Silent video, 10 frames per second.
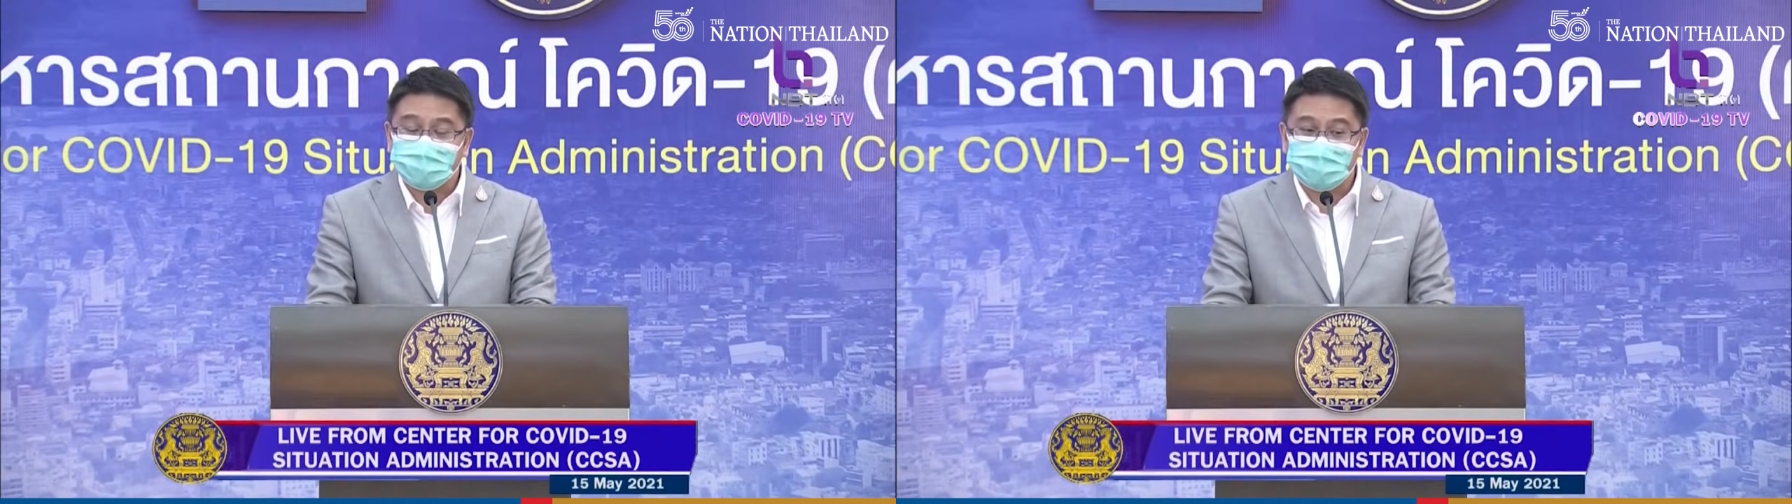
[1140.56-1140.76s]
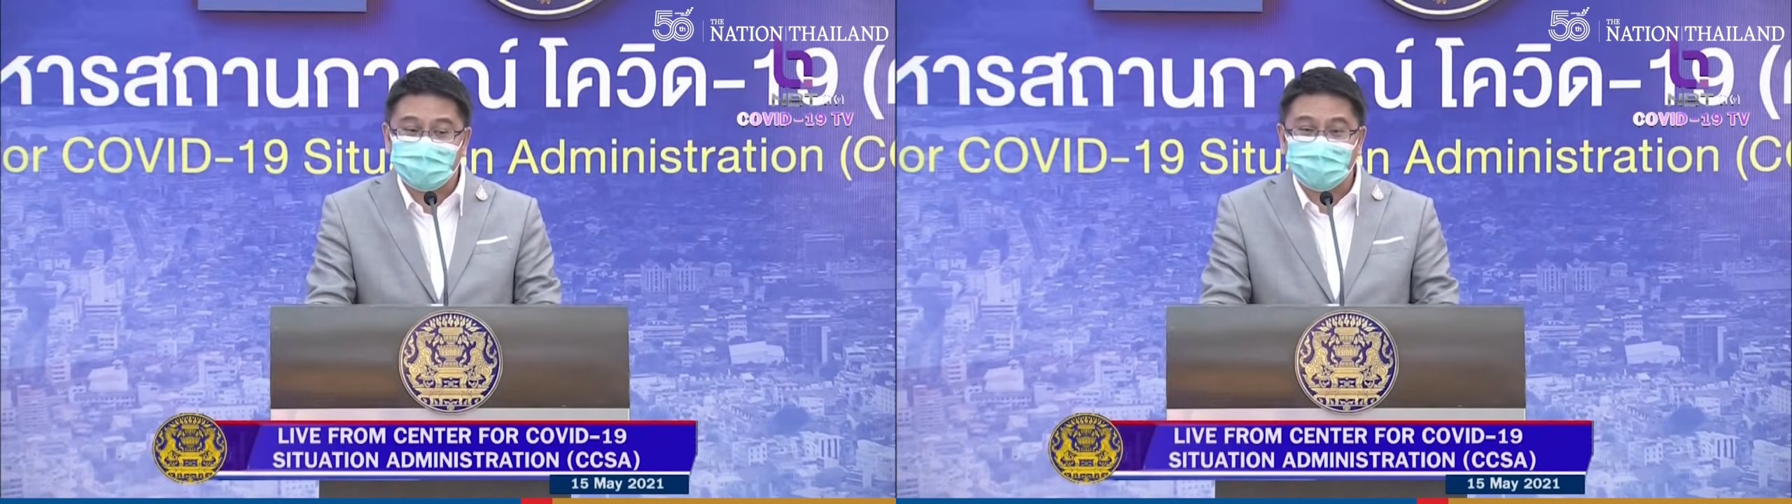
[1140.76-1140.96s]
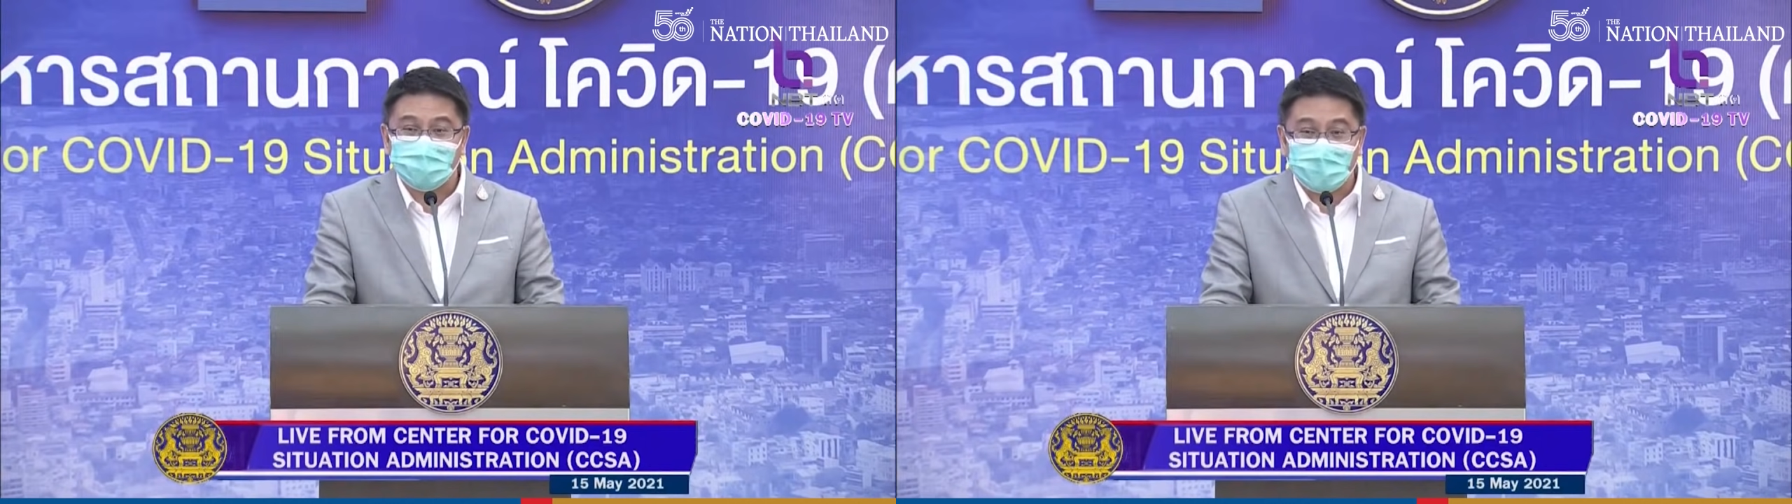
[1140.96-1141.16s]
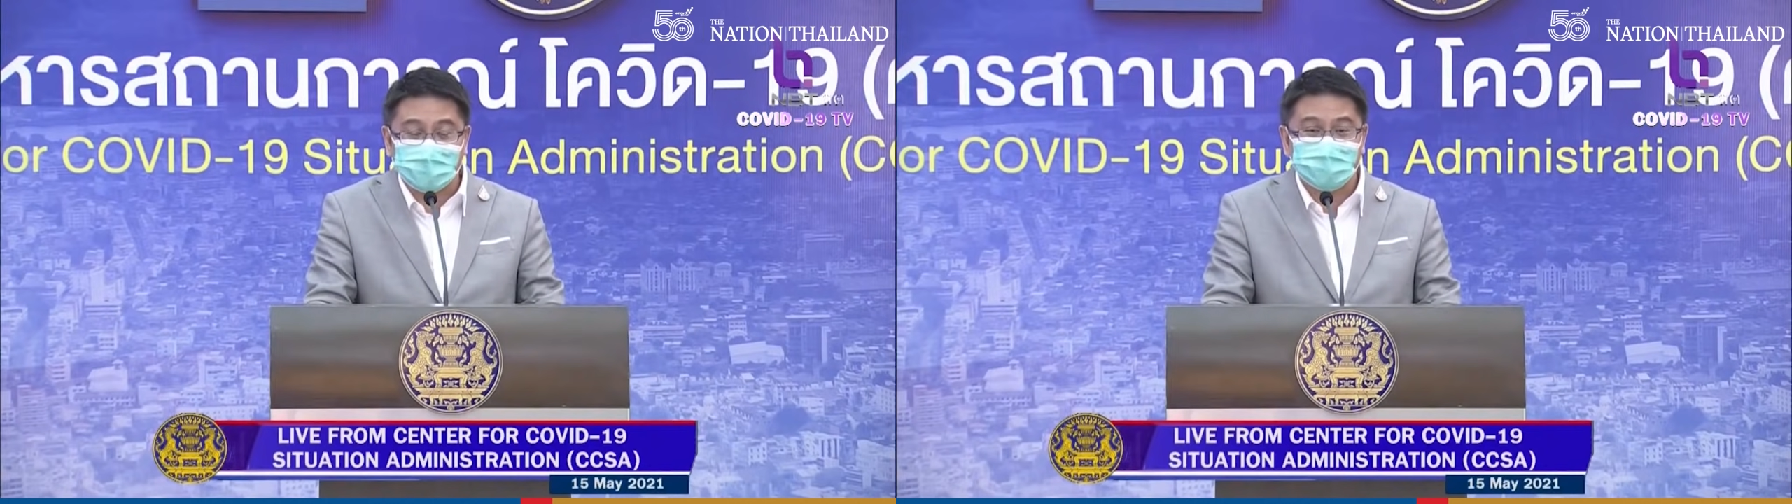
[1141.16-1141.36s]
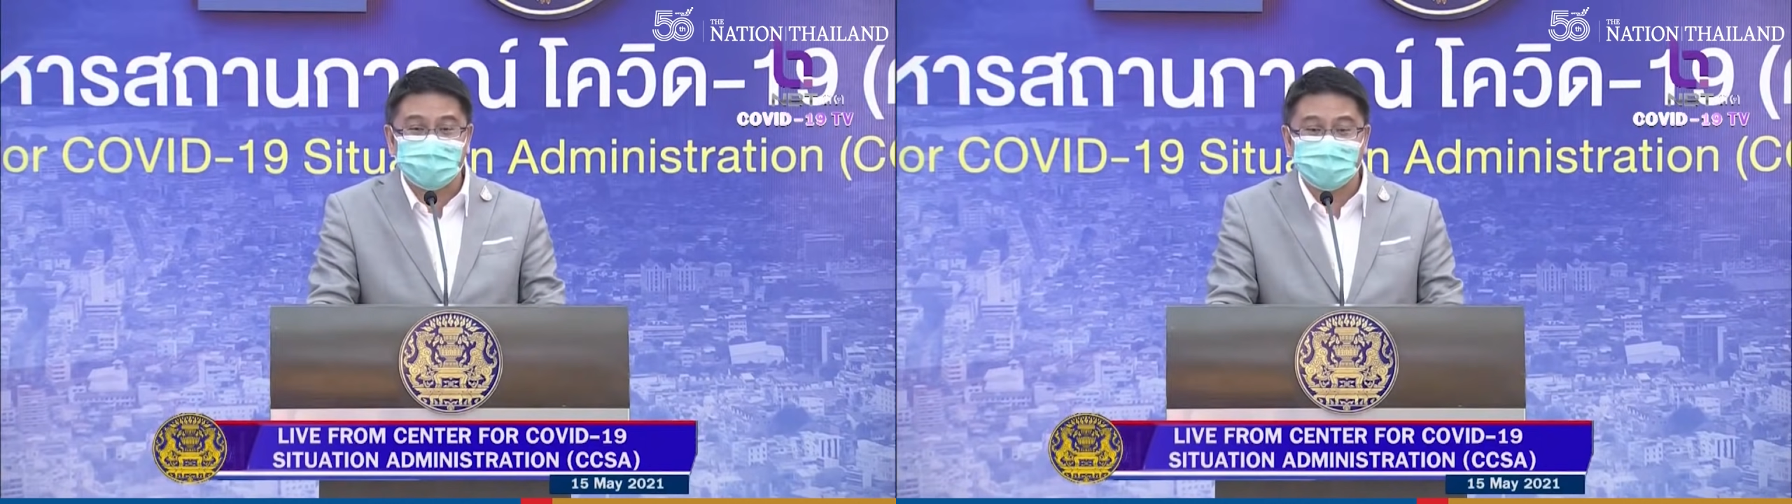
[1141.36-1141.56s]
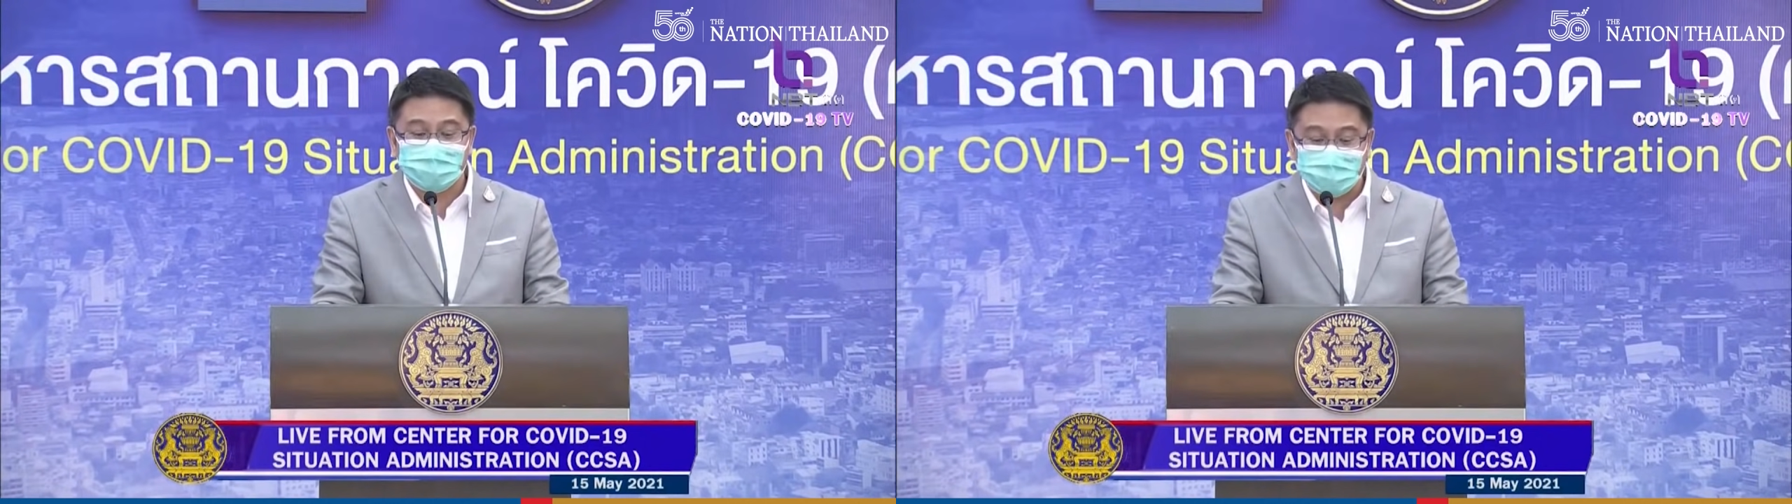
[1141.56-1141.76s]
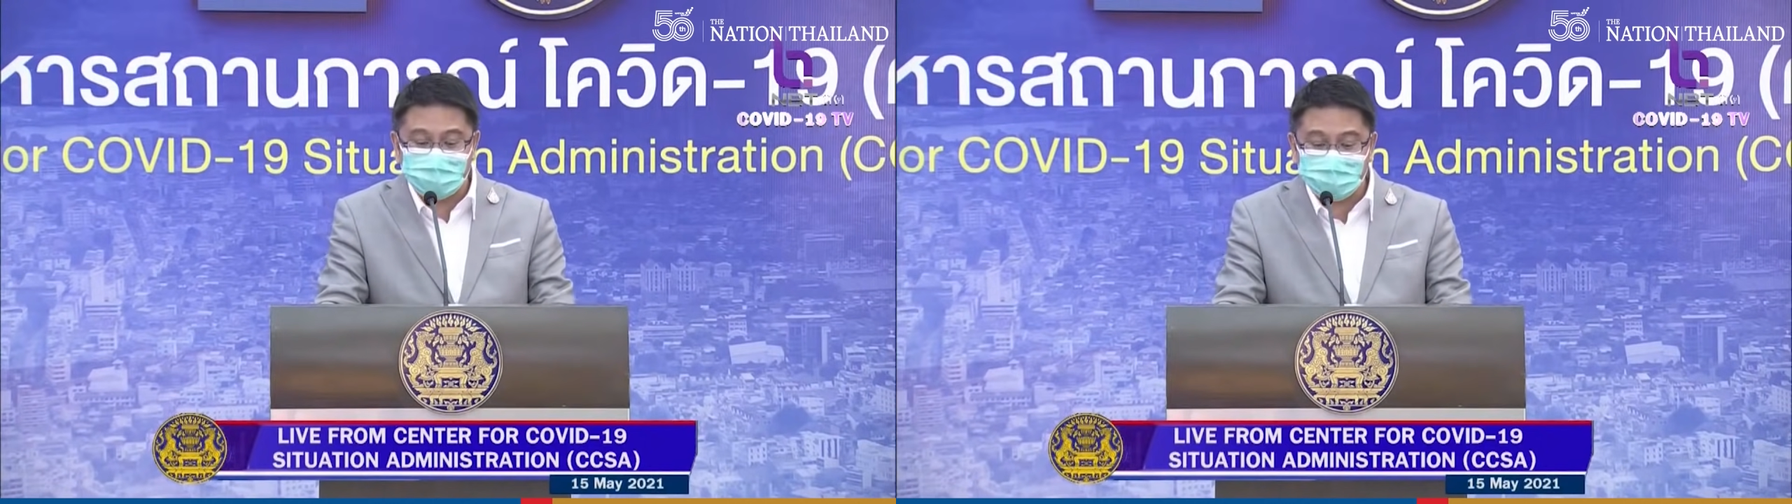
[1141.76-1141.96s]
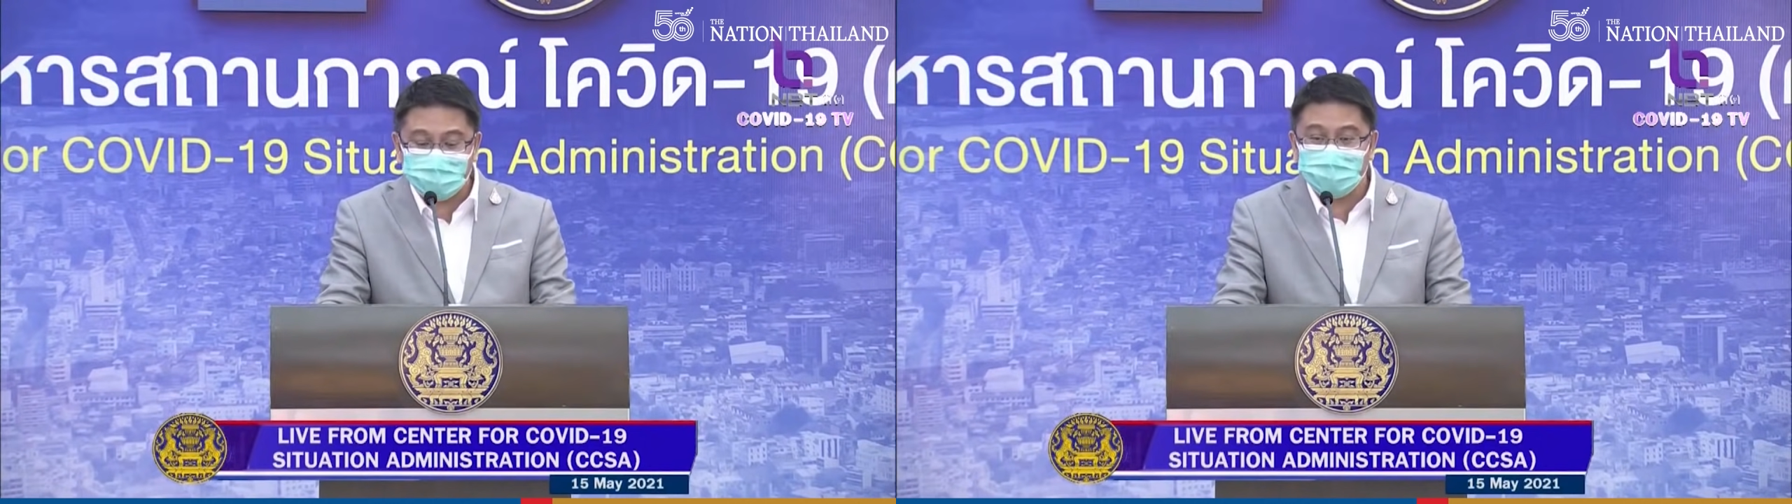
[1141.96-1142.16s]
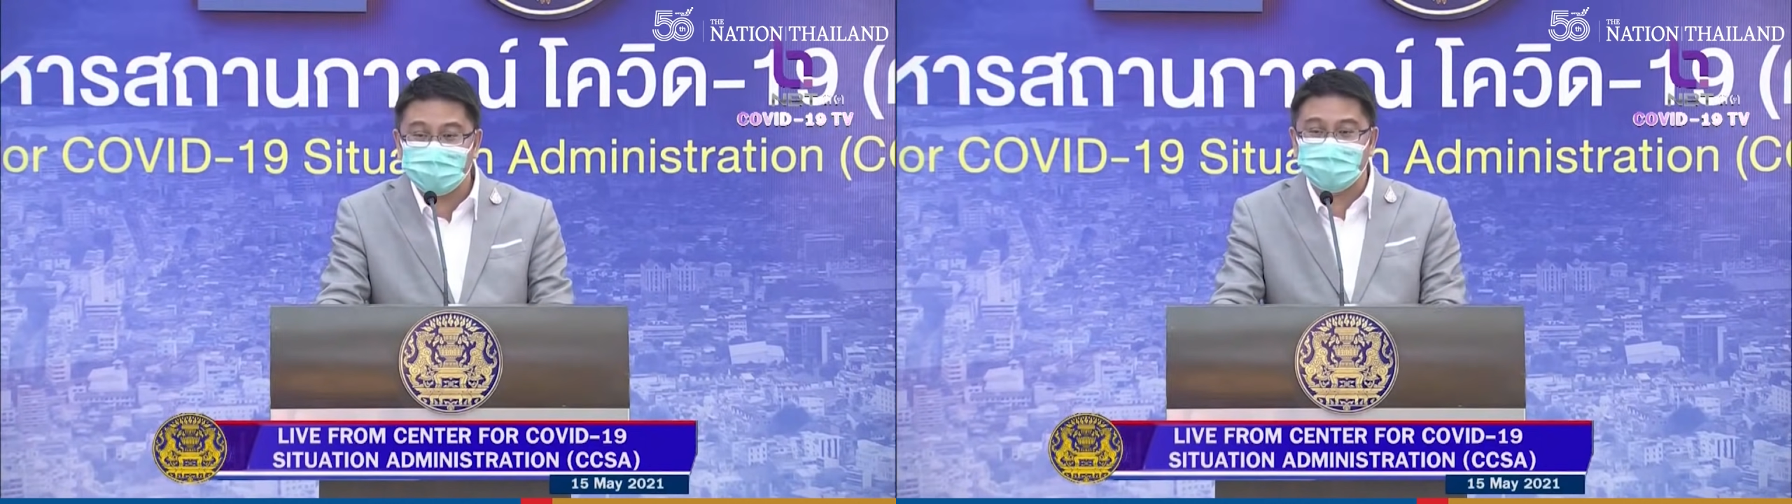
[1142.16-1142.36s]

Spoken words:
as the walk-in scheme